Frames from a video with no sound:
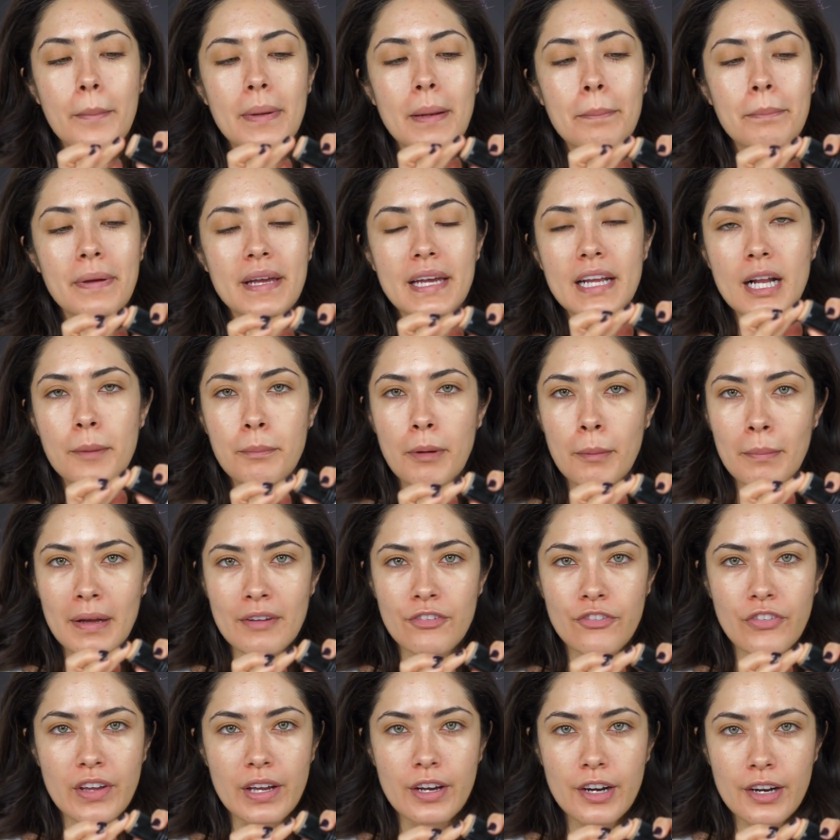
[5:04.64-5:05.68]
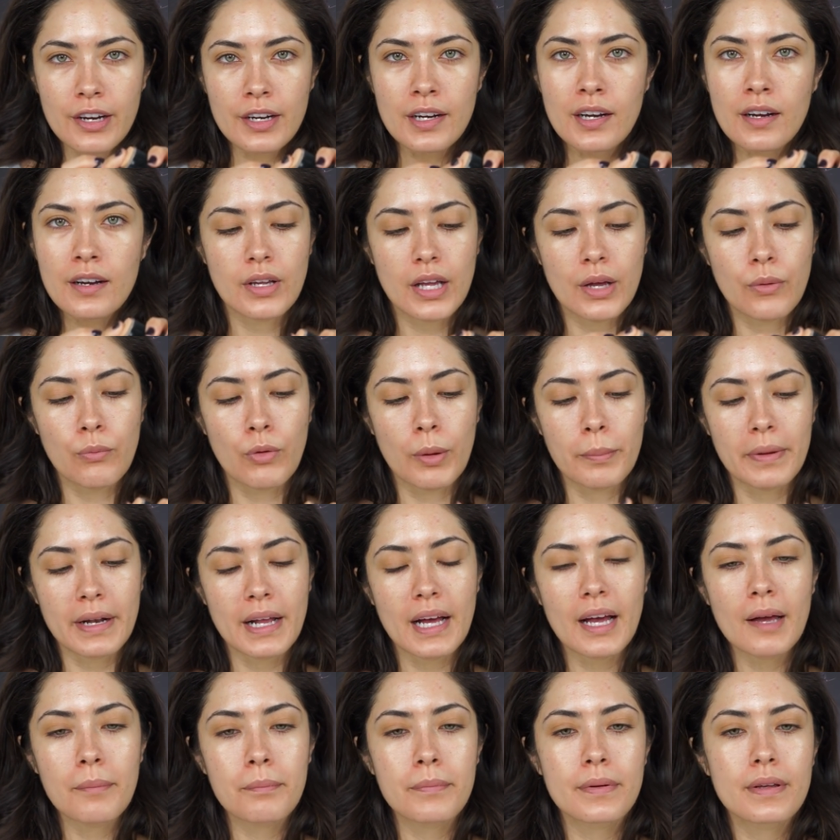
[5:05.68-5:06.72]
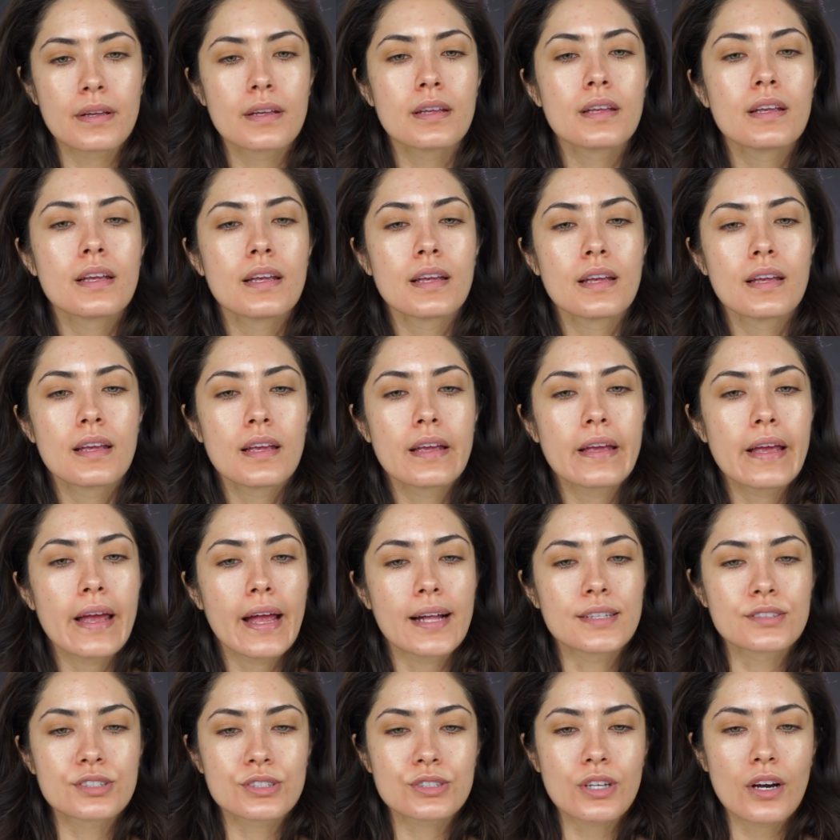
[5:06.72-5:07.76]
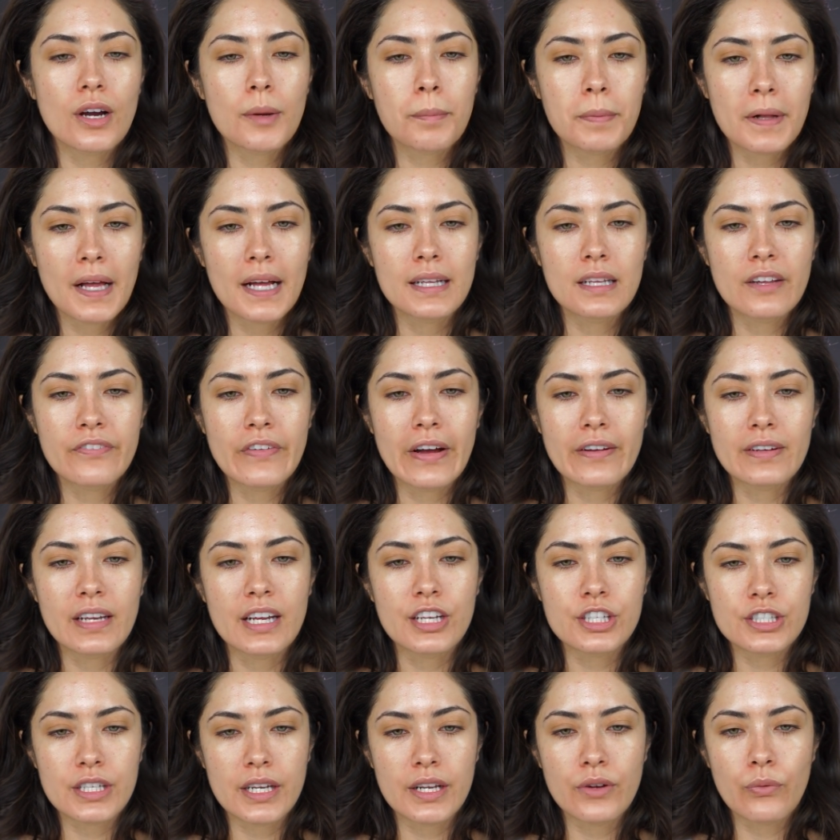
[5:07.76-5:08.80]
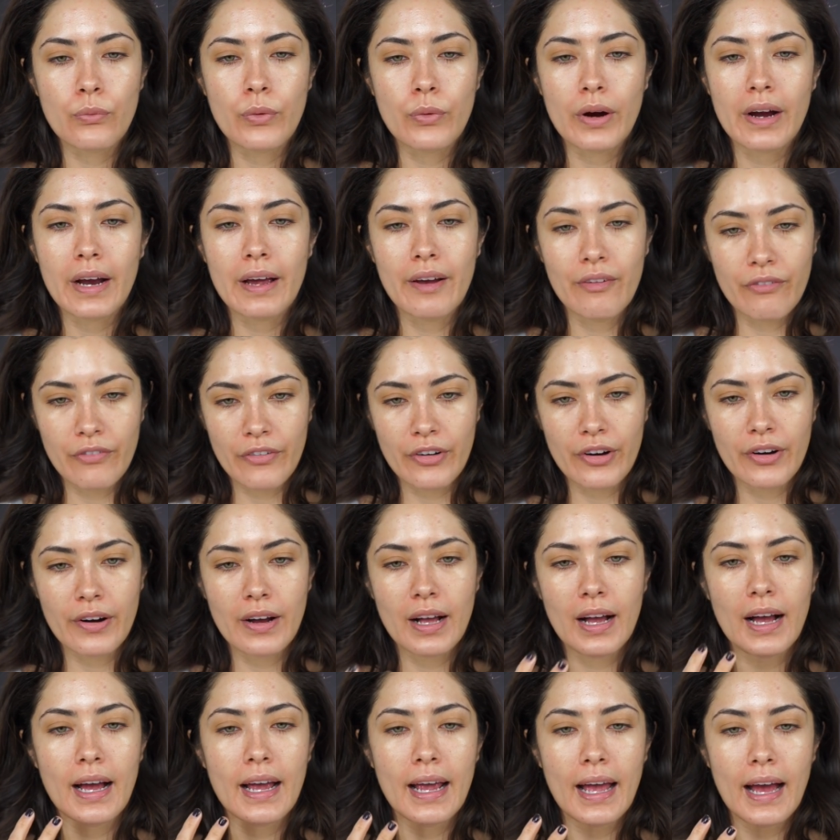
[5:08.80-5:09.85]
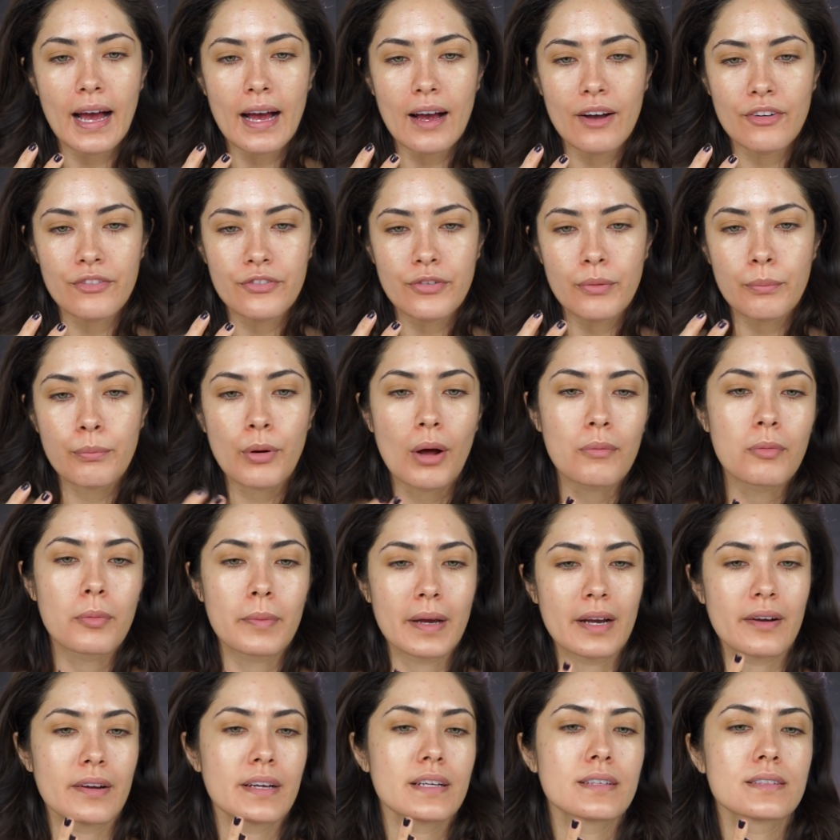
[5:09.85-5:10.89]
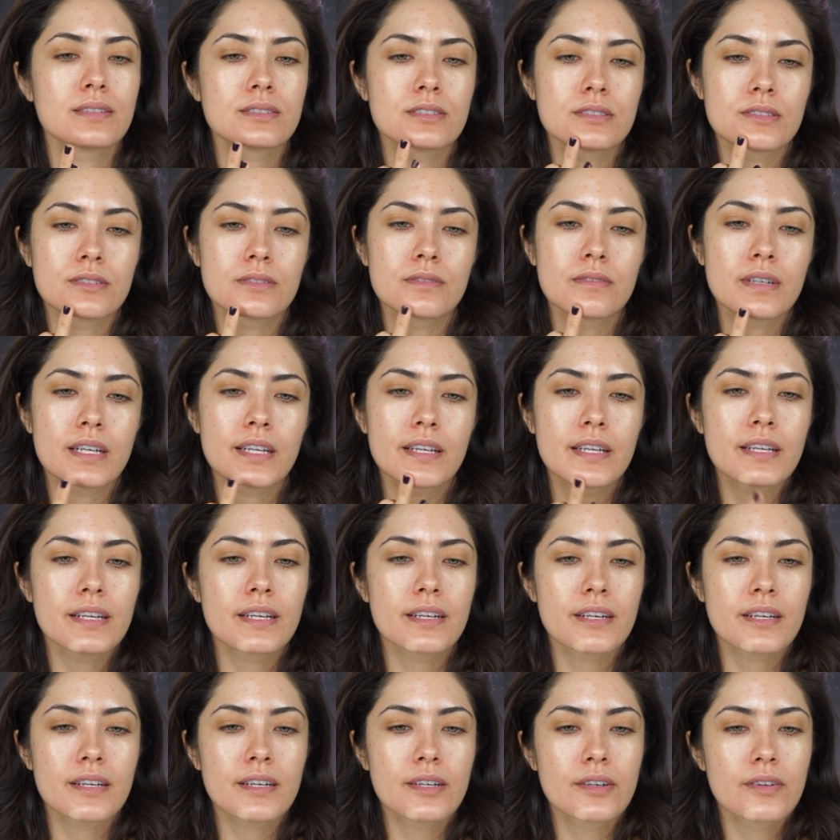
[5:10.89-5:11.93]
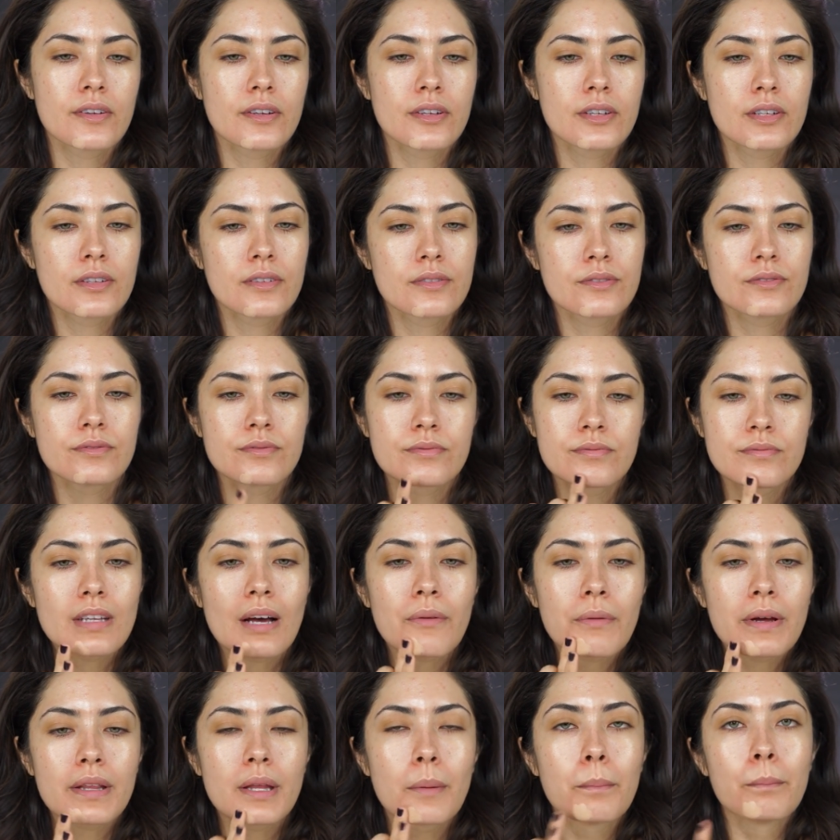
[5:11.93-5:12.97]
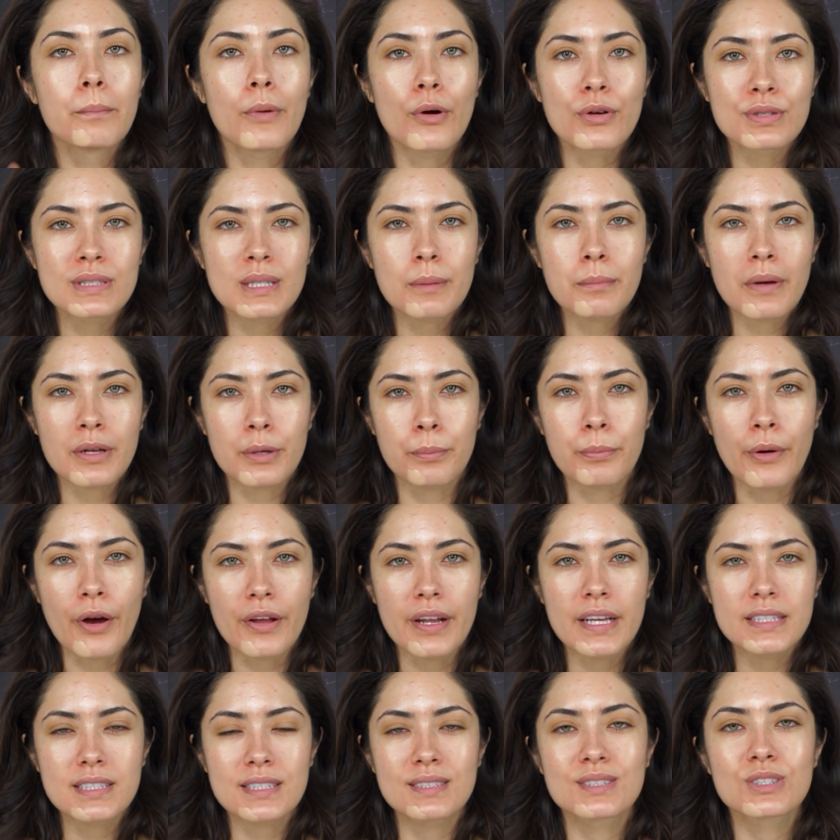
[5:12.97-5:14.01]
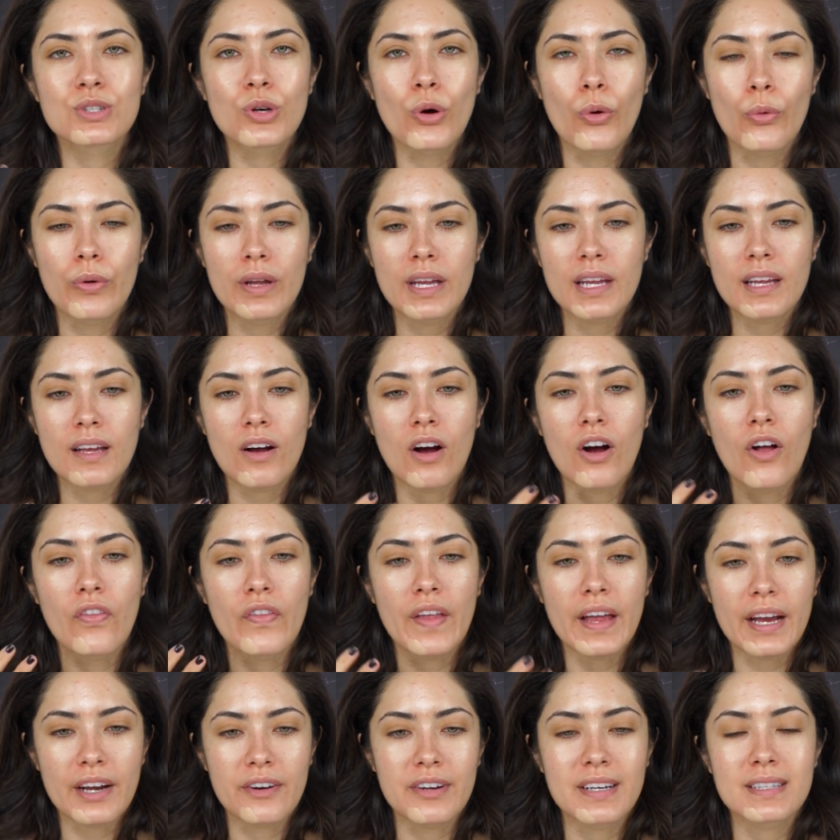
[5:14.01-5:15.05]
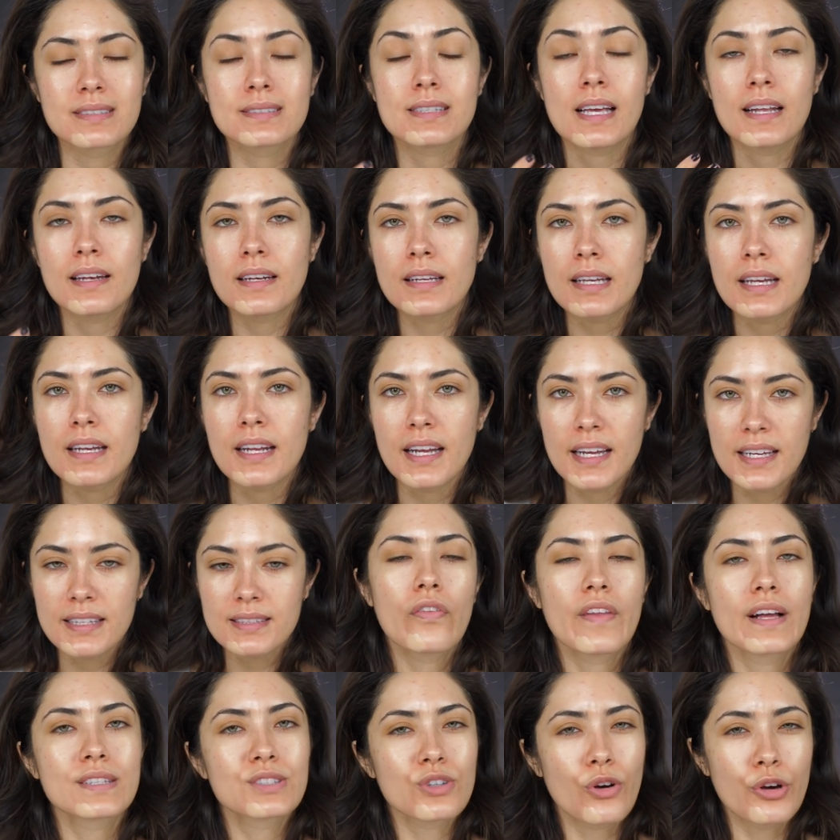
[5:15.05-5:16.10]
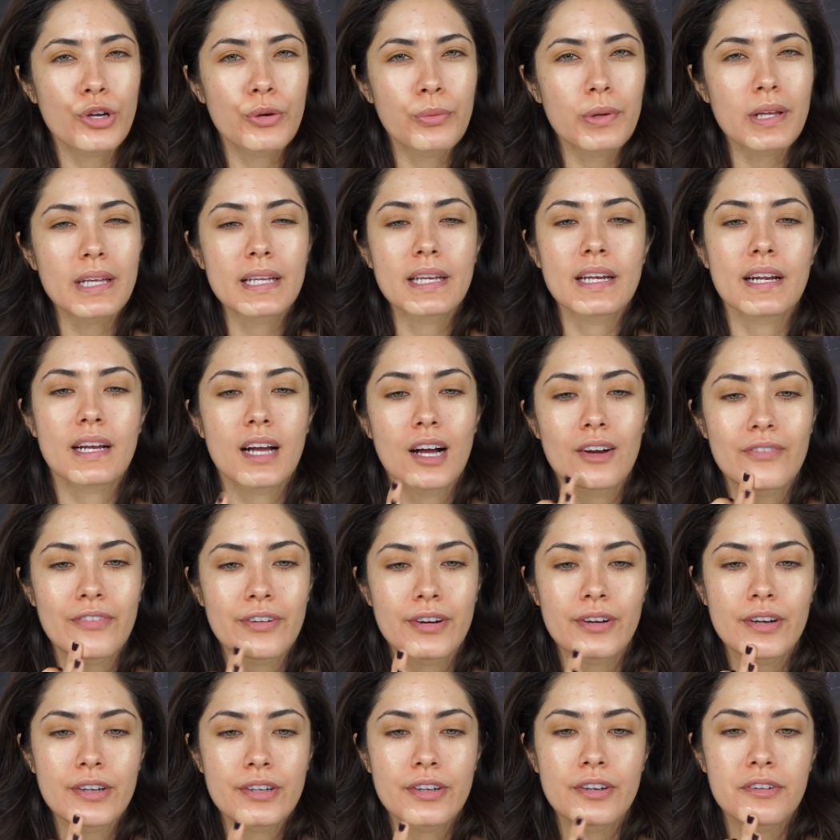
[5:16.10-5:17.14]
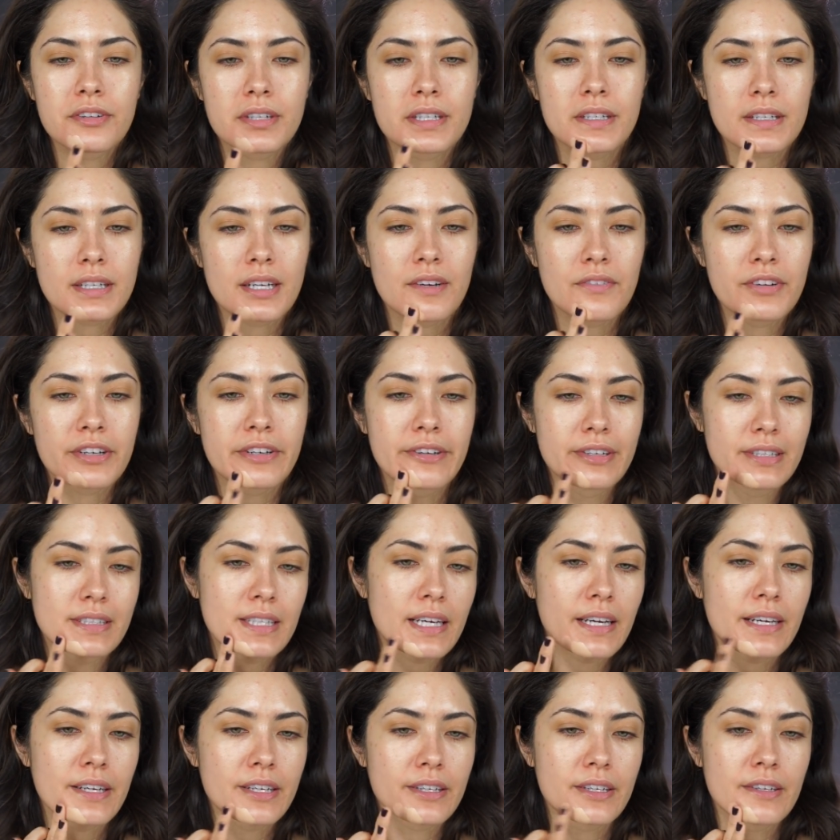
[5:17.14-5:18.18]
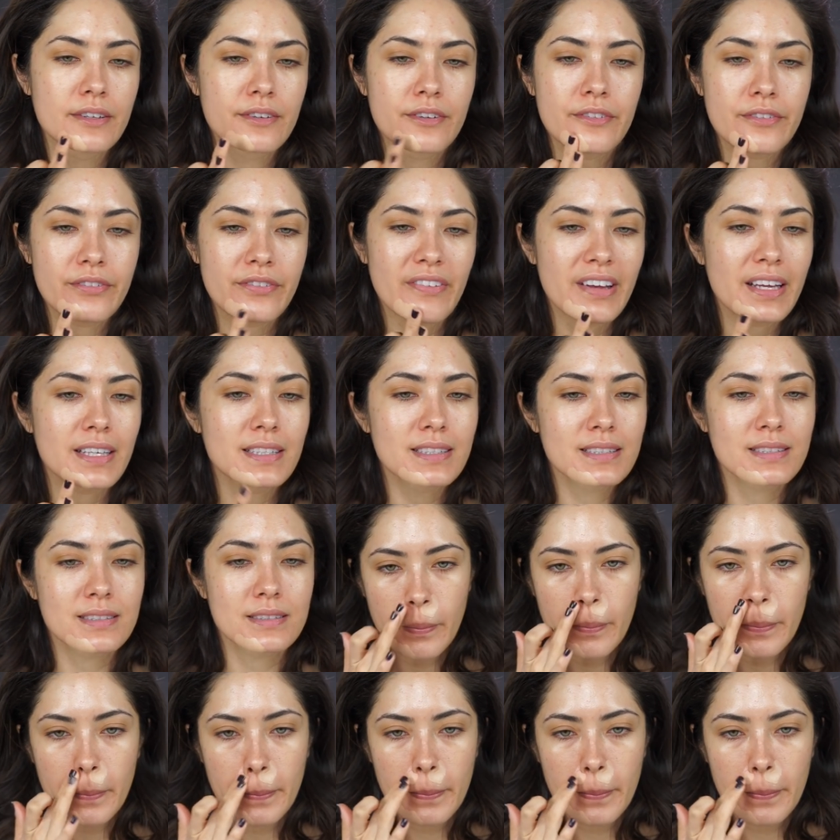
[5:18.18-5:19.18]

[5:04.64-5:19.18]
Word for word: I'm gonna pick it up on my finger and warm it up and start applying the foundation wherever I have problem areas. So right here. That way the most amount of product is going on the areas that need it. That's all you really need to cover. You don't need to cover your entire face.